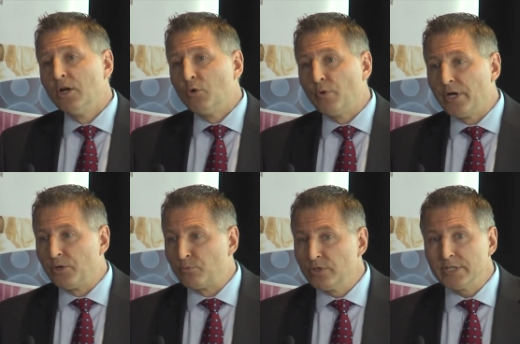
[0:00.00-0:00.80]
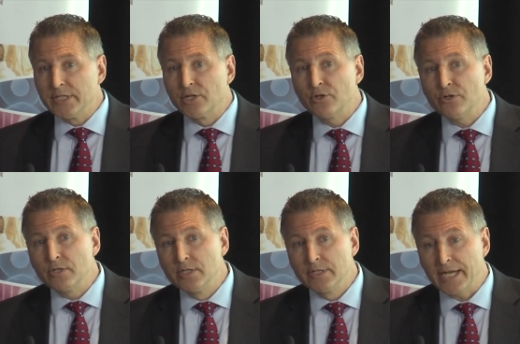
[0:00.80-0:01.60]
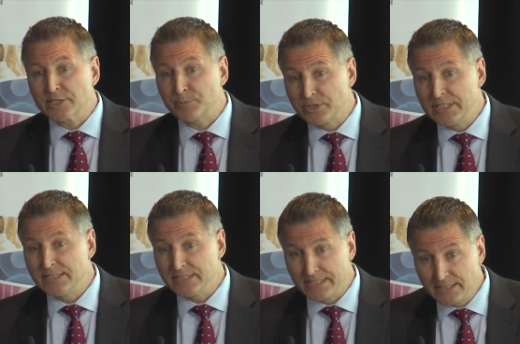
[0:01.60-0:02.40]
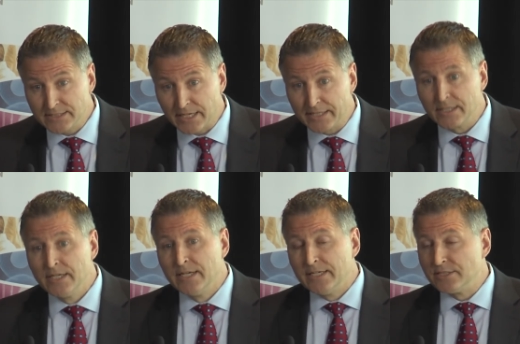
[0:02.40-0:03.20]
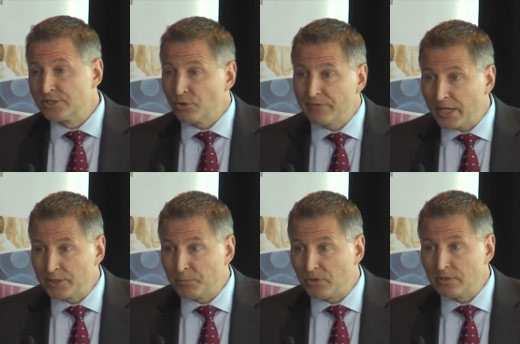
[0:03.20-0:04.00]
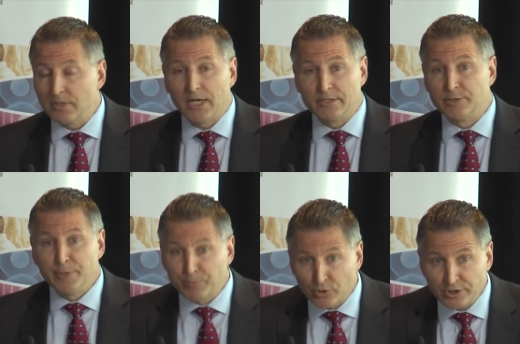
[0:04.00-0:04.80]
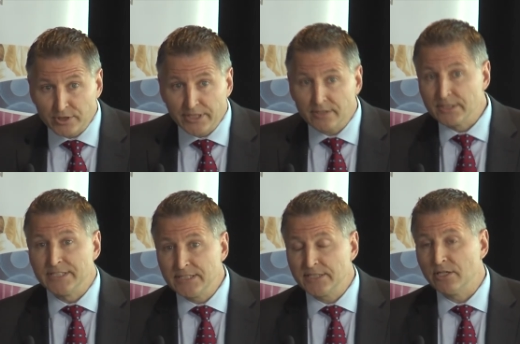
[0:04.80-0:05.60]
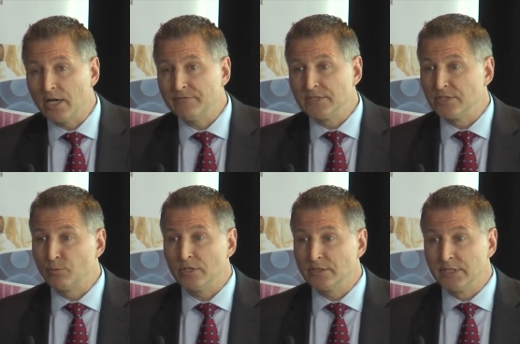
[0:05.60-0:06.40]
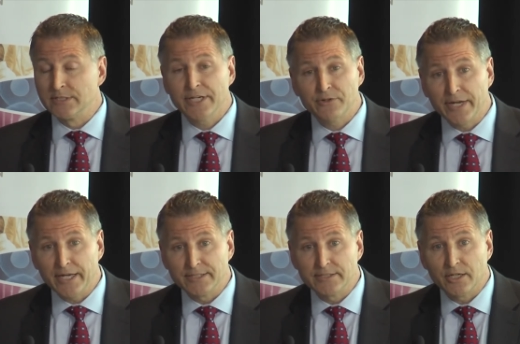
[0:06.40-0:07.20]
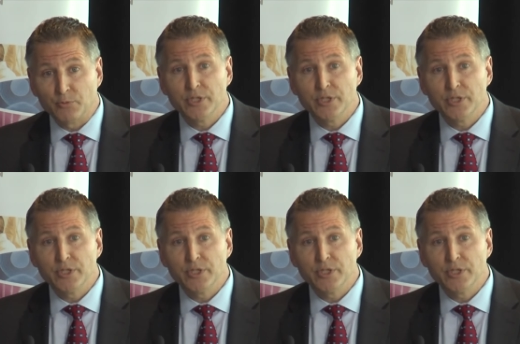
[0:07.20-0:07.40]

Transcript: where really her expertise and insight is so valuable to me personally in the DC office, as well as the entire AACR.